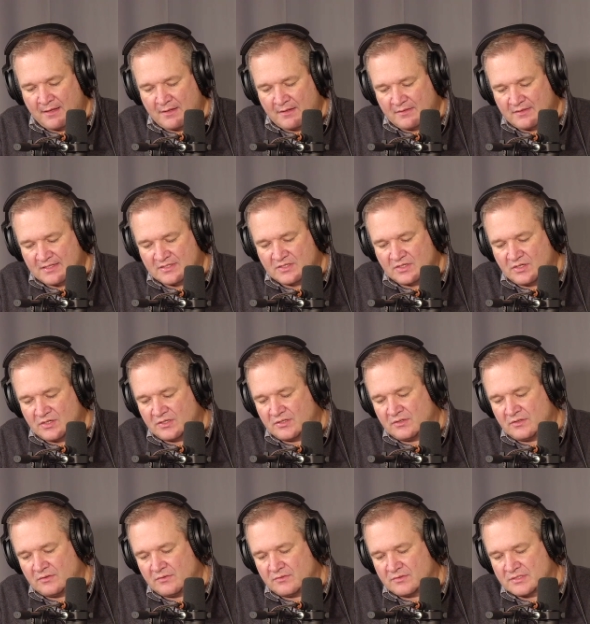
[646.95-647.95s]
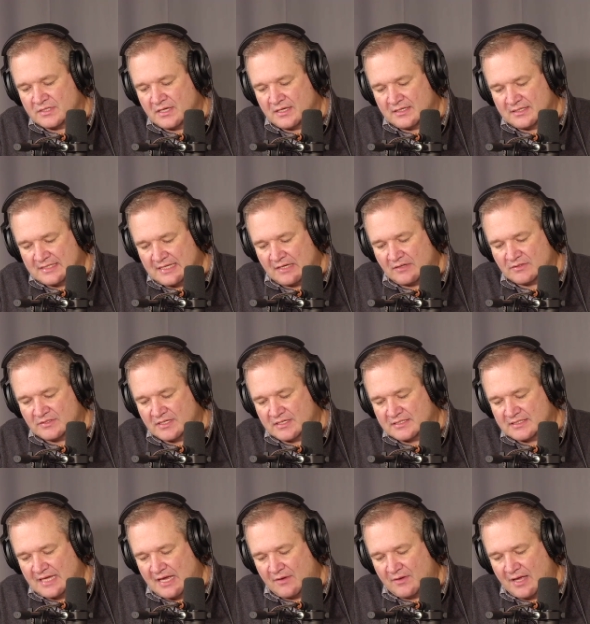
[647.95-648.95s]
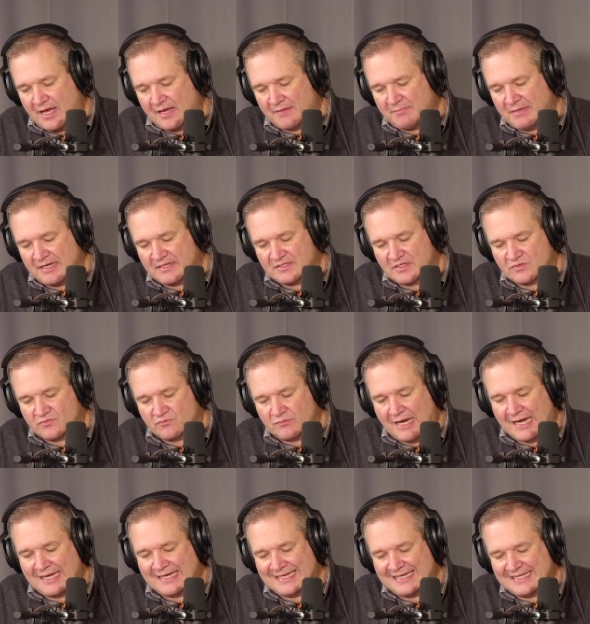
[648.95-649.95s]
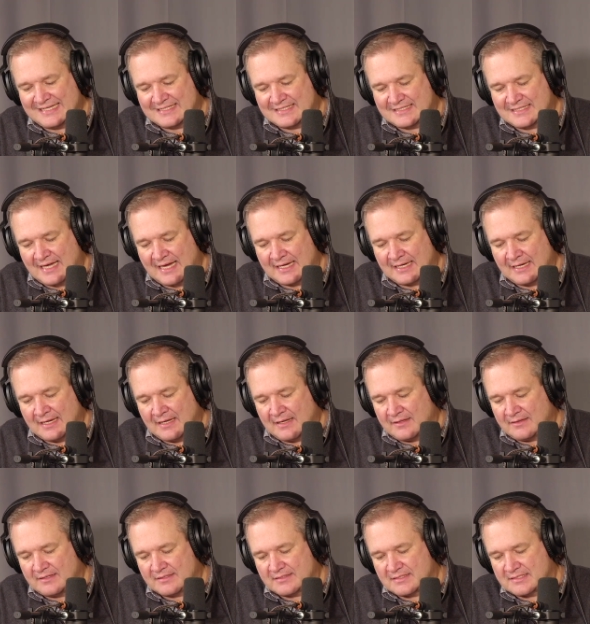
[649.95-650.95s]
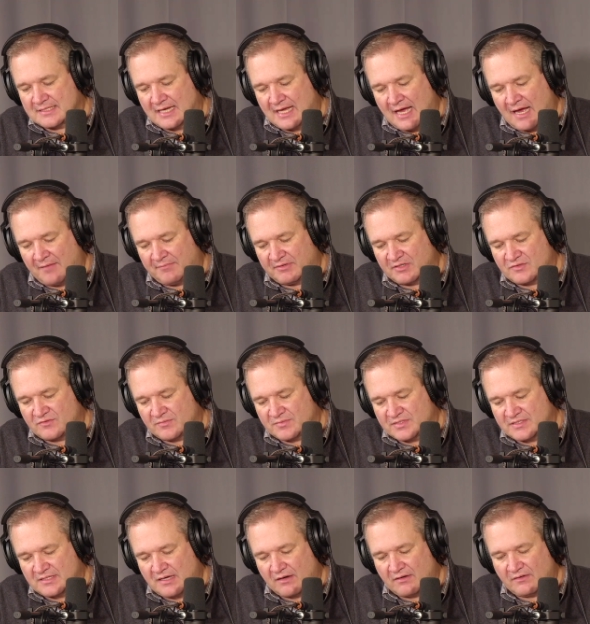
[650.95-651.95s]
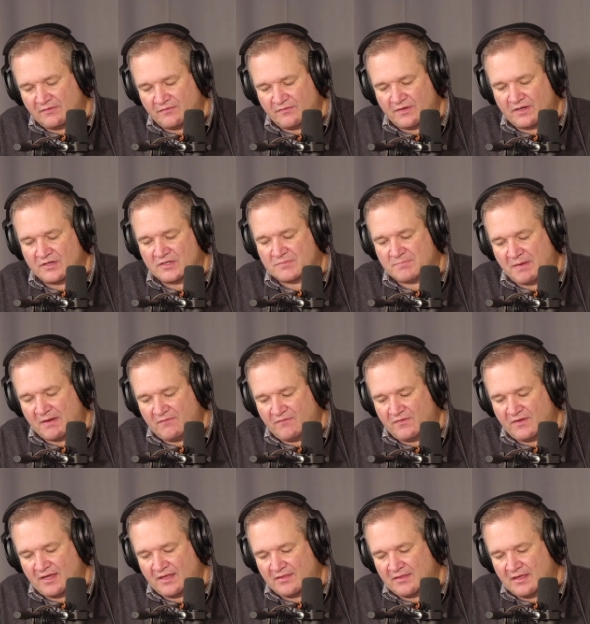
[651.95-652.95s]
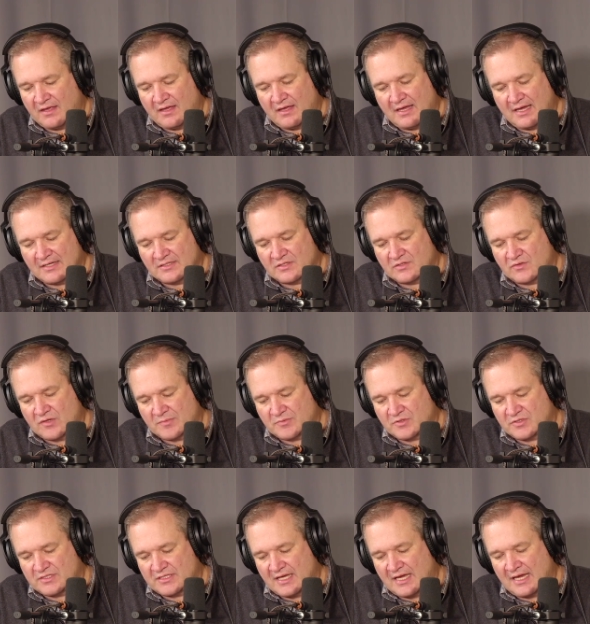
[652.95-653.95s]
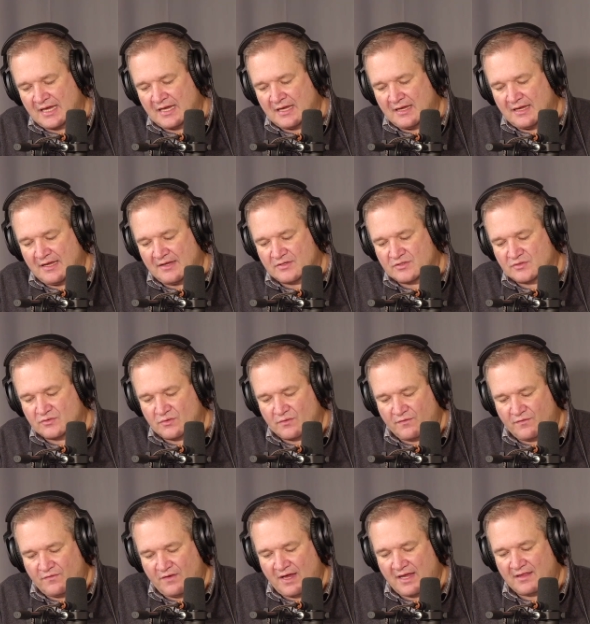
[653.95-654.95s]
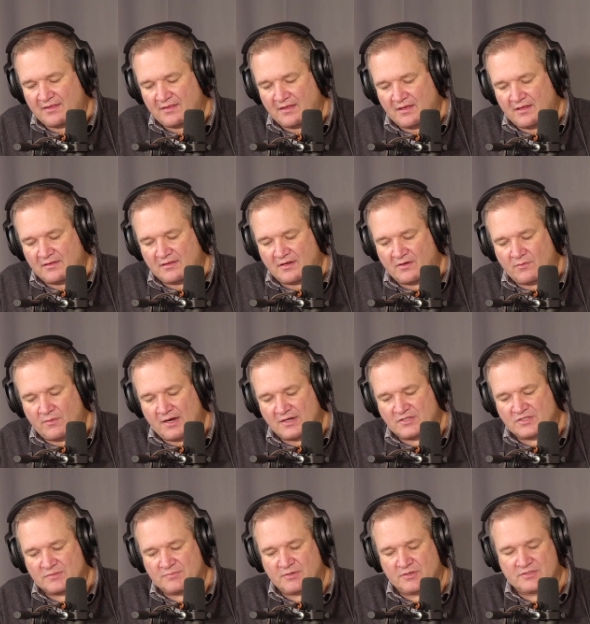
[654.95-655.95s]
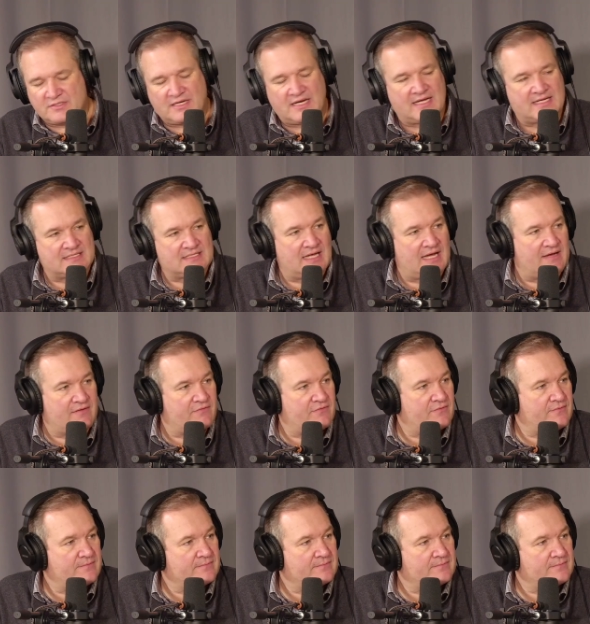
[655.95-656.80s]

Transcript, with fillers: This good news tells us how God makes us right in his sight. This is accomplished from start to finish by faith. As the scriptures say, it is through faith that a righteous person has life.